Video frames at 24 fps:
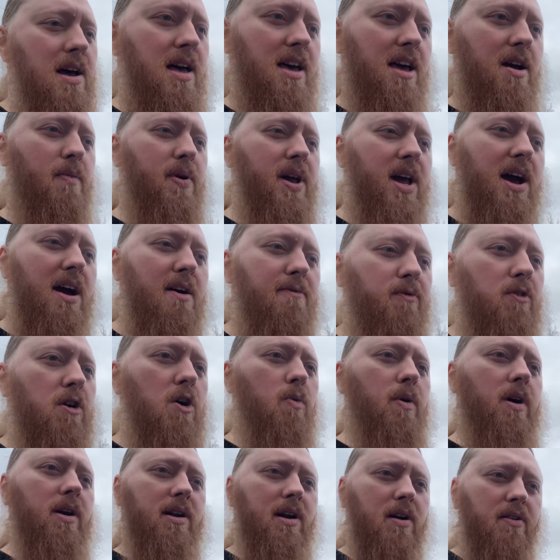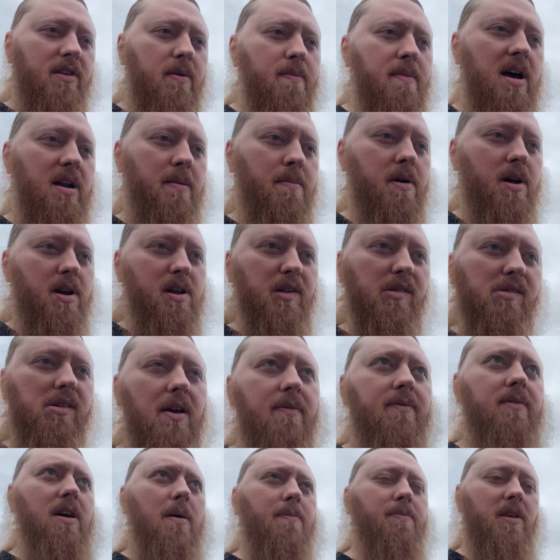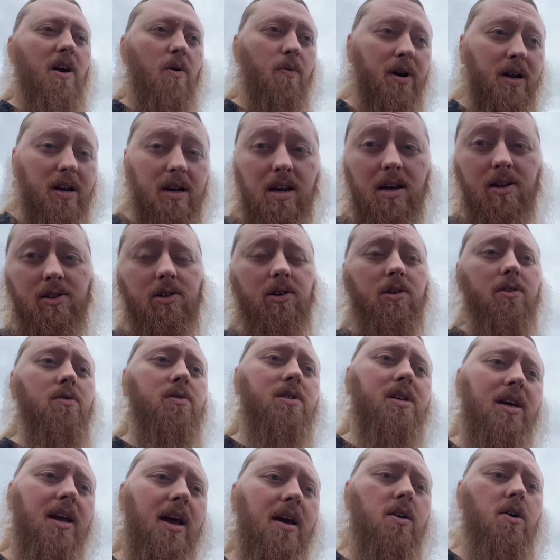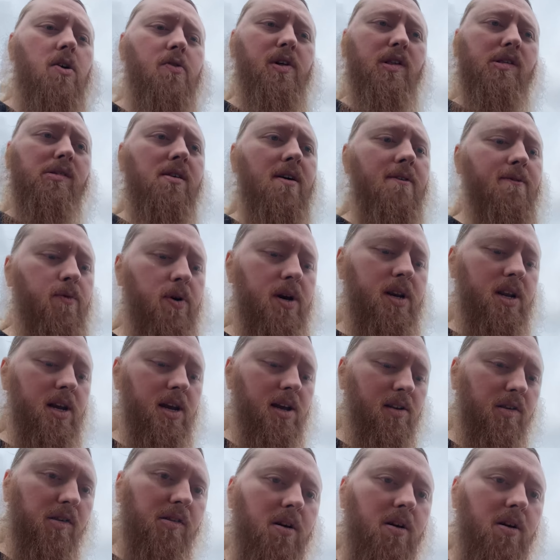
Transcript: And we have nowhere near the amount of money saved up that we need to get all the stuff we need.